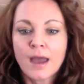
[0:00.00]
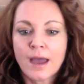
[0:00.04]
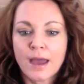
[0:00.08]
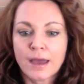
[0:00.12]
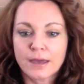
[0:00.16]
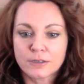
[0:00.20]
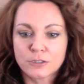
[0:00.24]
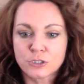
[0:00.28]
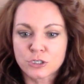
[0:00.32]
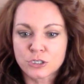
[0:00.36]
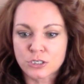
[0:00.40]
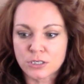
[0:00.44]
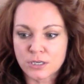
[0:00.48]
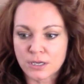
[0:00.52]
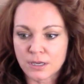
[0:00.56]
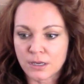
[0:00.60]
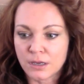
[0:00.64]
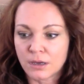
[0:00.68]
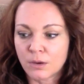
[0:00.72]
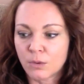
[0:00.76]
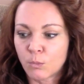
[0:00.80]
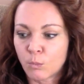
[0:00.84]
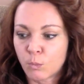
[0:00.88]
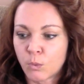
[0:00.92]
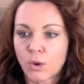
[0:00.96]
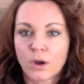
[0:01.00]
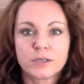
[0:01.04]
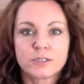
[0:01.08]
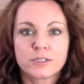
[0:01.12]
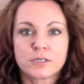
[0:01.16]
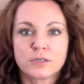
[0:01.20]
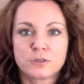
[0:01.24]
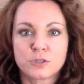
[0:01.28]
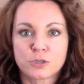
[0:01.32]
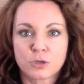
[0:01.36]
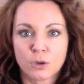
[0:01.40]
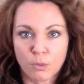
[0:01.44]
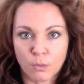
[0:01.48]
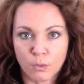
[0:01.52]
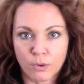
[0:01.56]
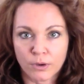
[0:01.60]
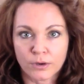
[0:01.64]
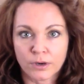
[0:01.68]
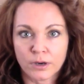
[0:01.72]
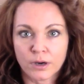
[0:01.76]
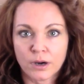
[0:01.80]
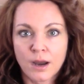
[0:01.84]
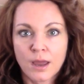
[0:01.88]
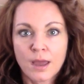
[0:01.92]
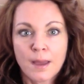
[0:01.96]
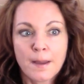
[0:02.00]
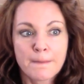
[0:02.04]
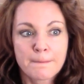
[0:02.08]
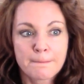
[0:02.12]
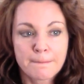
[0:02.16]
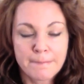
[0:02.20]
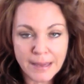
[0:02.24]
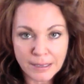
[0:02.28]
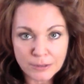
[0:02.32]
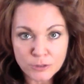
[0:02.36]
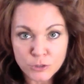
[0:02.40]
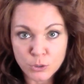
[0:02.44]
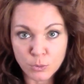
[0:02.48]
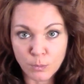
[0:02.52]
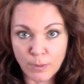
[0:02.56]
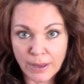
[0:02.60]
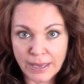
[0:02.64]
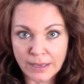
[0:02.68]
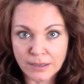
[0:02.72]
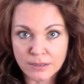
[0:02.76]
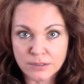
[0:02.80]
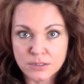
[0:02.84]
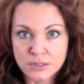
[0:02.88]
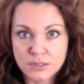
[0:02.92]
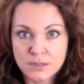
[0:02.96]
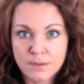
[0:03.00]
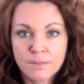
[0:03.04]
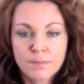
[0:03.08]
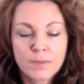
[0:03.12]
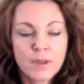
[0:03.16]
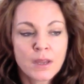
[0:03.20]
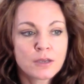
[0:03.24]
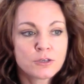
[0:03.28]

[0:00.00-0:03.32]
and she wanted to order Meltaways.